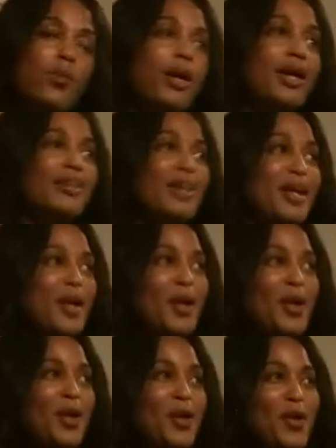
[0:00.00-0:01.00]
What?
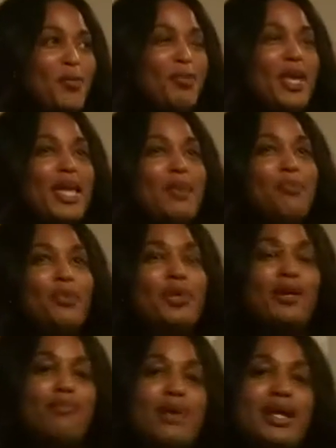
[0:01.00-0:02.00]
People
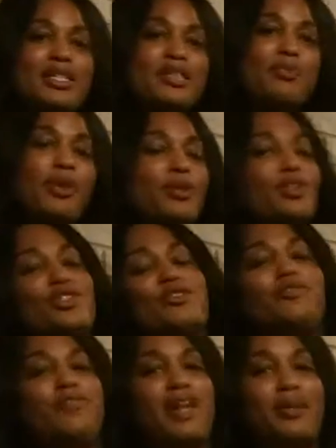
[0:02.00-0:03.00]
in my
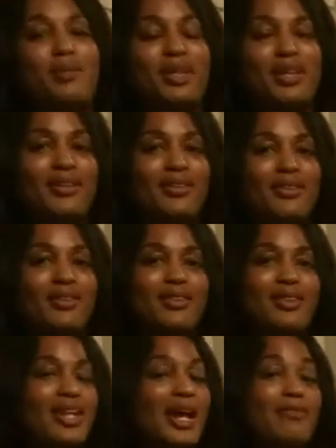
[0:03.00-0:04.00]
spiritual family
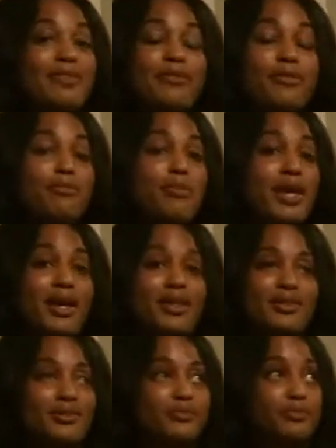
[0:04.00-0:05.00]
that I've never
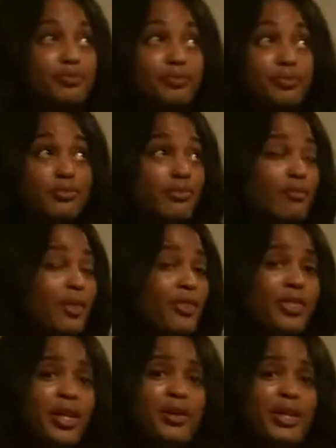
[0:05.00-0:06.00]
met
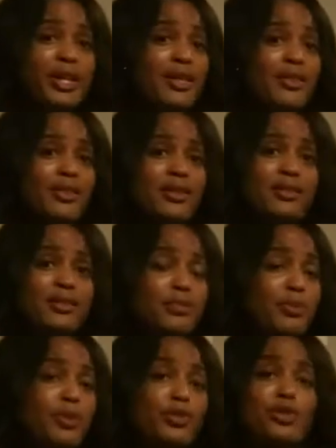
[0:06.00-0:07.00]
that are in the
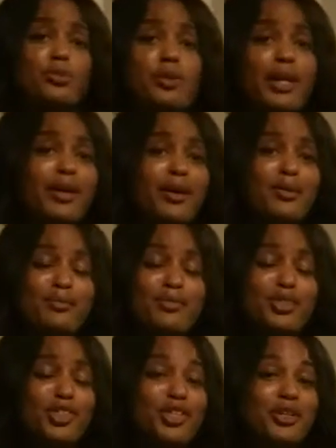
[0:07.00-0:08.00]
spiritual realm
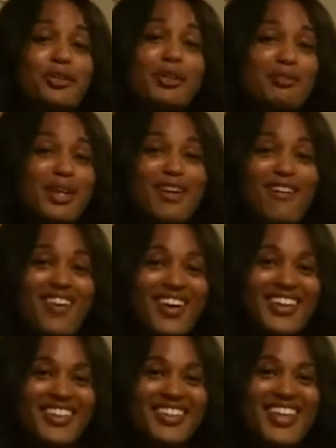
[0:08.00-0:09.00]
cheering me
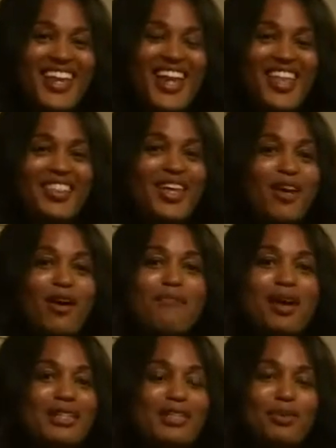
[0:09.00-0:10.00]
on, that are
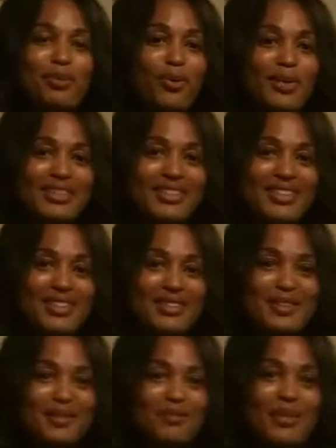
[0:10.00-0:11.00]
my support
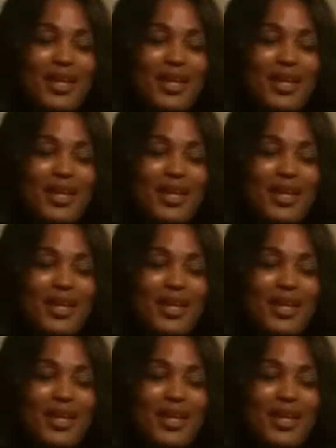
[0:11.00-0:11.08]
system.